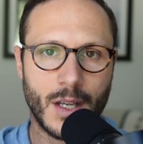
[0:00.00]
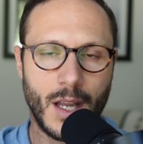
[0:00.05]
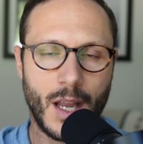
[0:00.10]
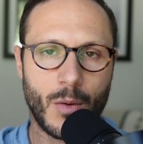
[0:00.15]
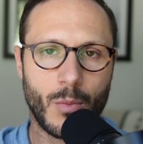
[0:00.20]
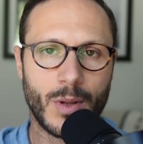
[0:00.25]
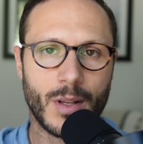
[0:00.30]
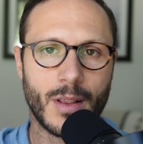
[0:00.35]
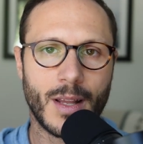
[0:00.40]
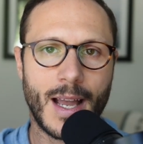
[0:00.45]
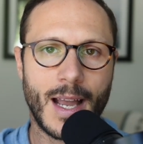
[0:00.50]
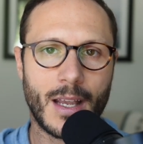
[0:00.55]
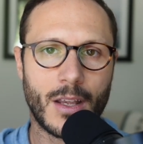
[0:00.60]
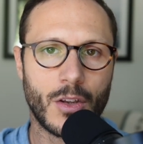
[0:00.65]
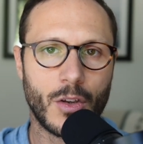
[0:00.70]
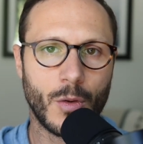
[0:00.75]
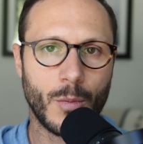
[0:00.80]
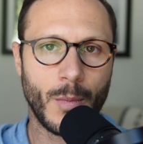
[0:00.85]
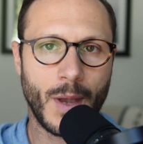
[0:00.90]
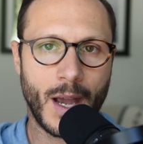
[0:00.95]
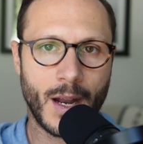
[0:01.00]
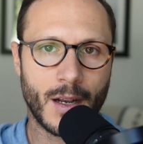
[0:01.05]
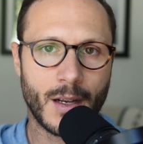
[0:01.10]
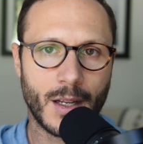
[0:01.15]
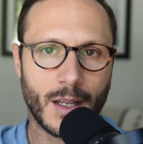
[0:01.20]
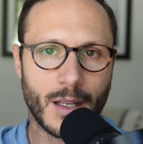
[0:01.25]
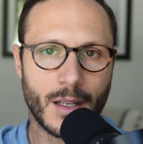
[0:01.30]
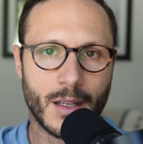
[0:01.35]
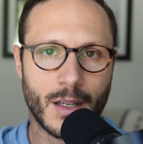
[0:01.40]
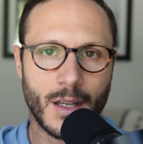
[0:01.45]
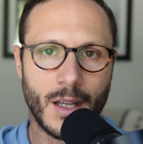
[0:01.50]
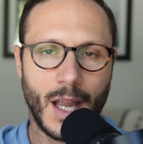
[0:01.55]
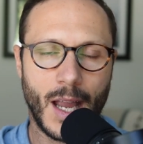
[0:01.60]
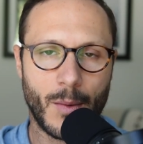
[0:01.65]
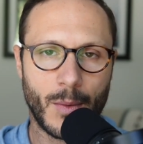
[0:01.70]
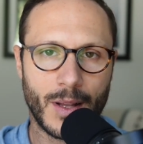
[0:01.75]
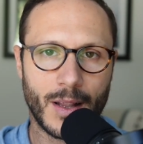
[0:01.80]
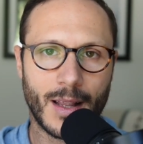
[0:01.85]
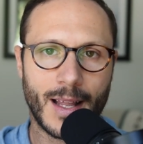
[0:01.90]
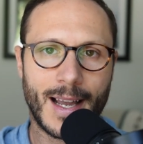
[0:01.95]
and we lack humanity and
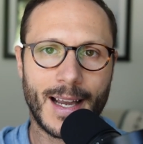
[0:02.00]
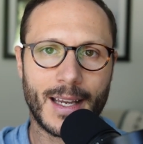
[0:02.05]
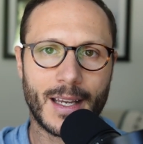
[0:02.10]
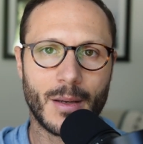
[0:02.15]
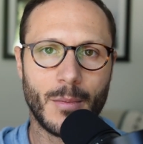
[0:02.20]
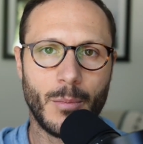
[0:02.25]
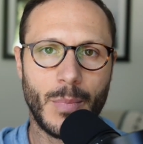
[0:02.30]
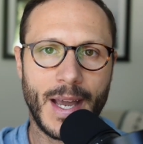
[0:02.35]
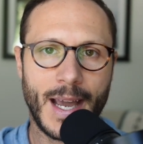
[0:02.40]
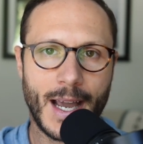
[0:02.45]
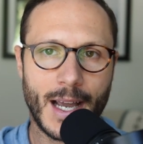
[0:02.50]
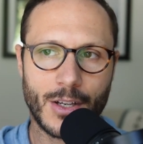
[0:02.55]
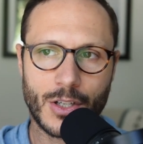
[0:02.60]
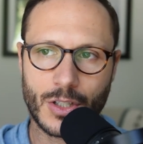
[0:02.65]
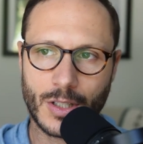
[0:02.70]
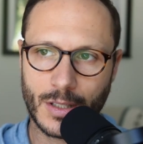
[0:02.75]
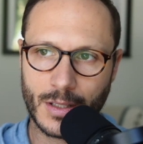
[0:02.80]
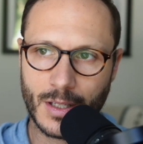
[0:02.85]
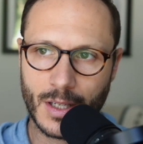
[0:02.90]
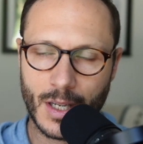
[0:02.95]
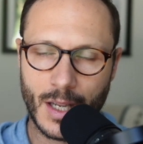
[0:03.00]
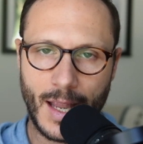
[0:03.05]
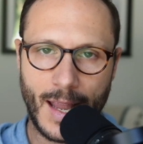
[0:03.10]
we lack compassion